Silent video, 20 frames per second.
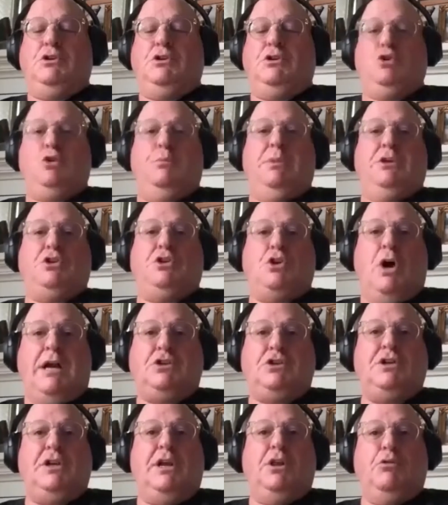it should be a
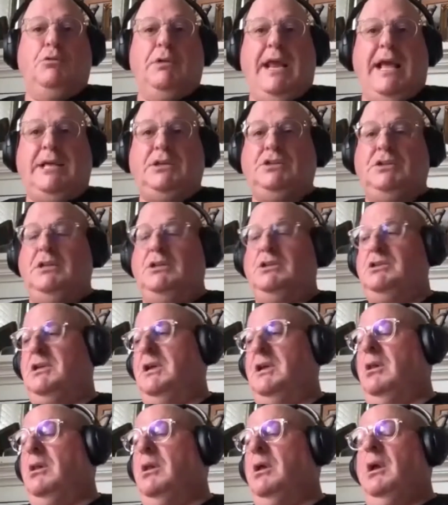stock sale or an asset
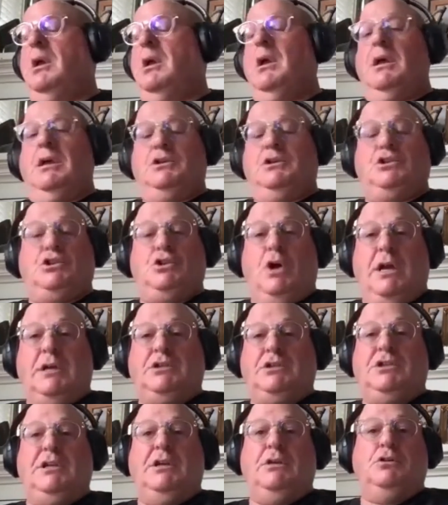sale. A
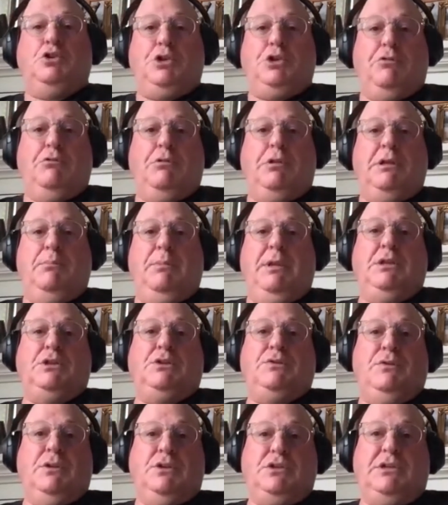stock sale generally
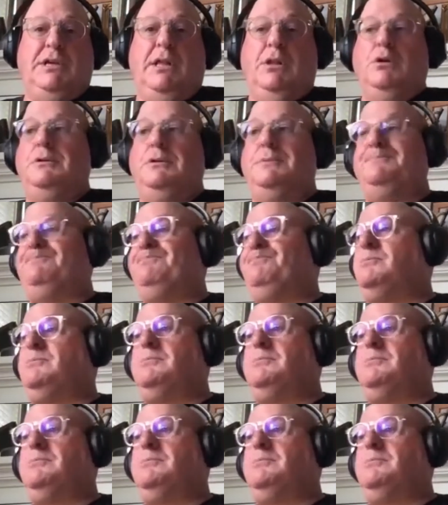means for the seller,